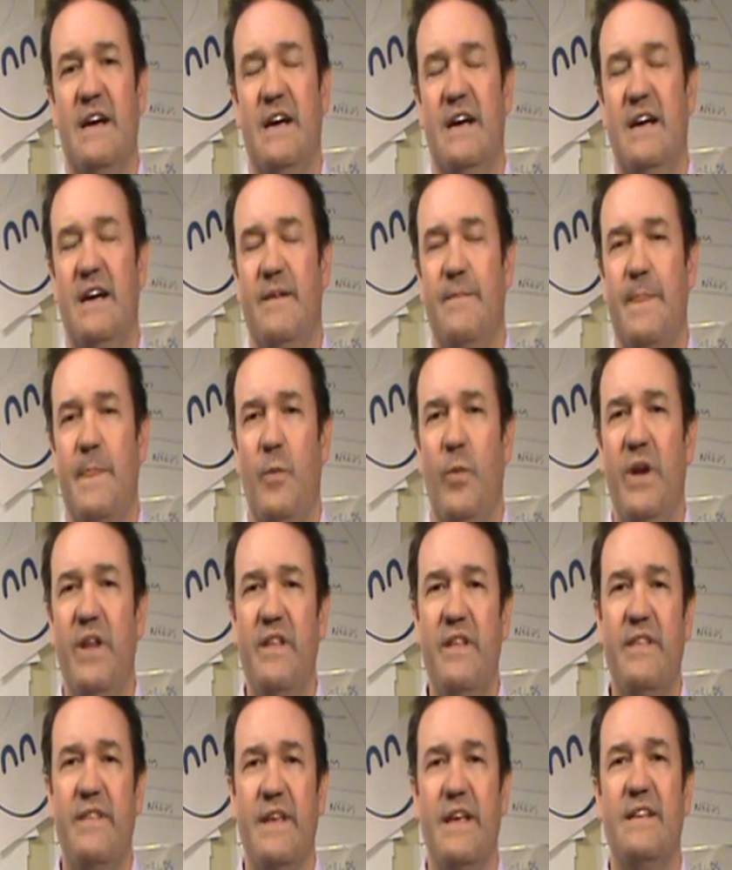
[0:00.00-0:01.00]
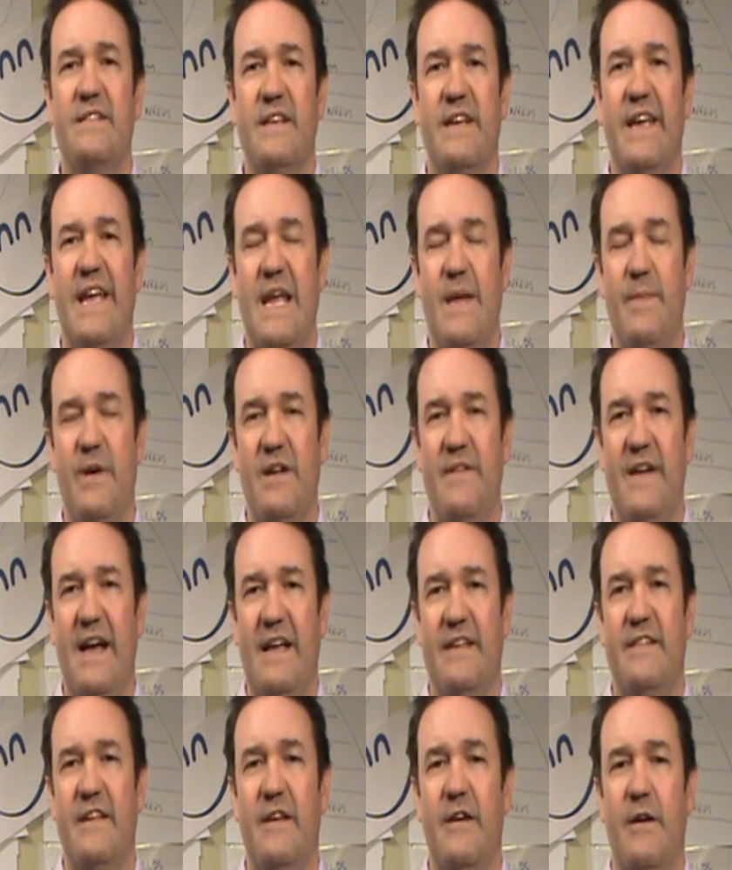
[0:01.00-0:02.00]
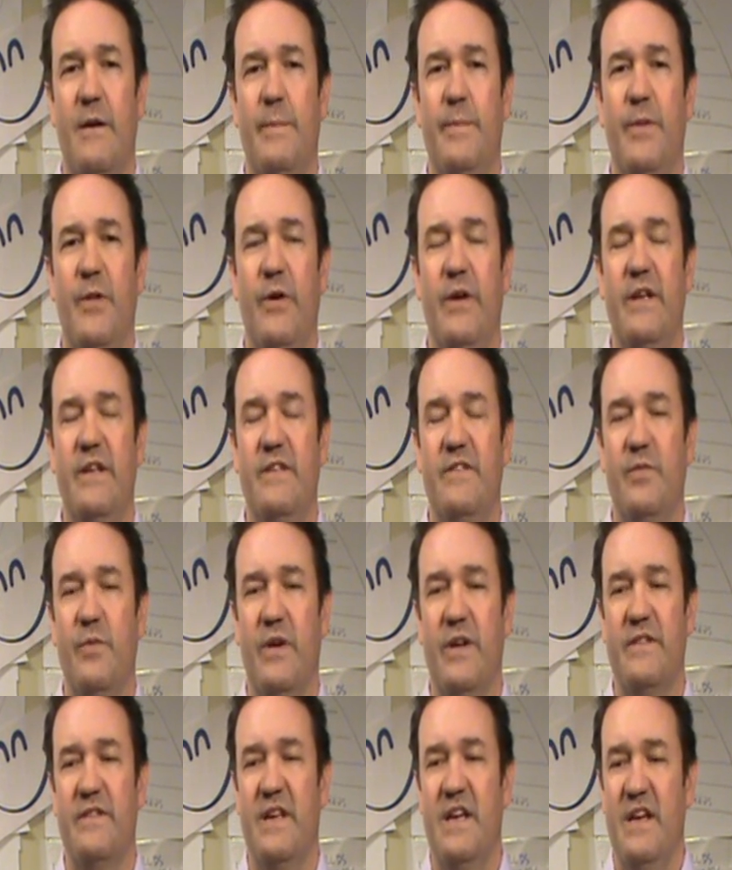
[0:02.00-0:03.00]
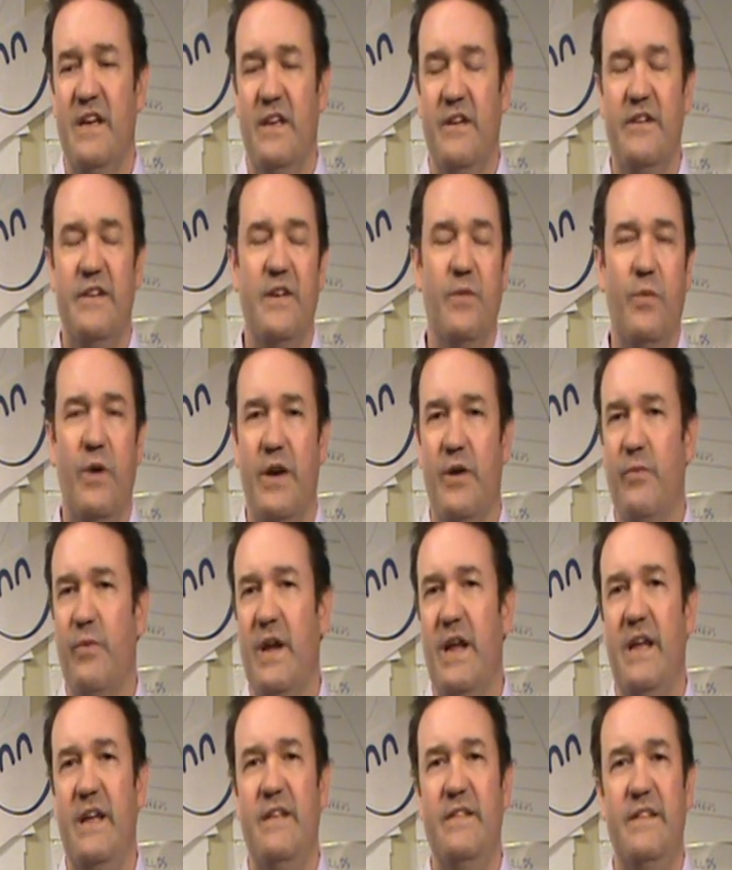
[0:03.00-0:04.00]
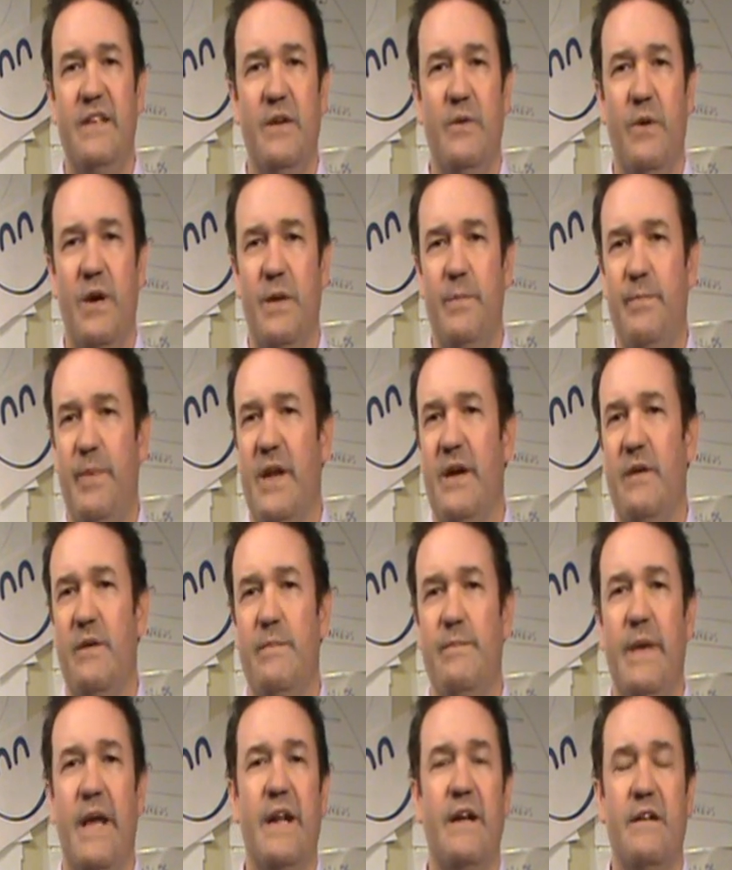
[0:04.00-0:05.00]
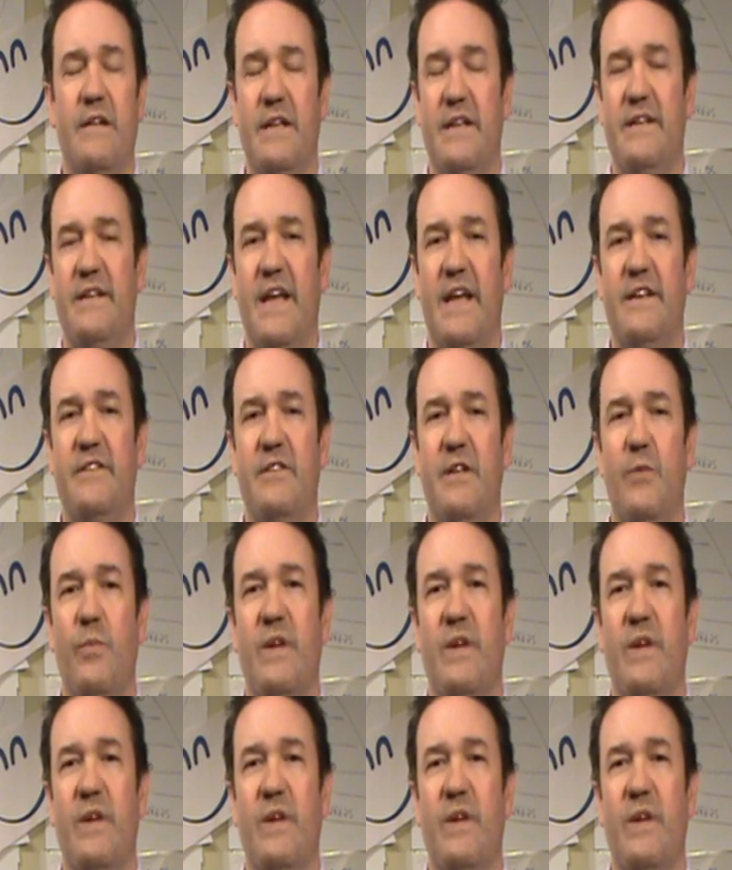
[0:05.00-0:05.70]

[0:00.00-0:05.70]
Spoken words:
One of the things that came out of asking our employees was, do you want a raise? Do you want better medical and dental?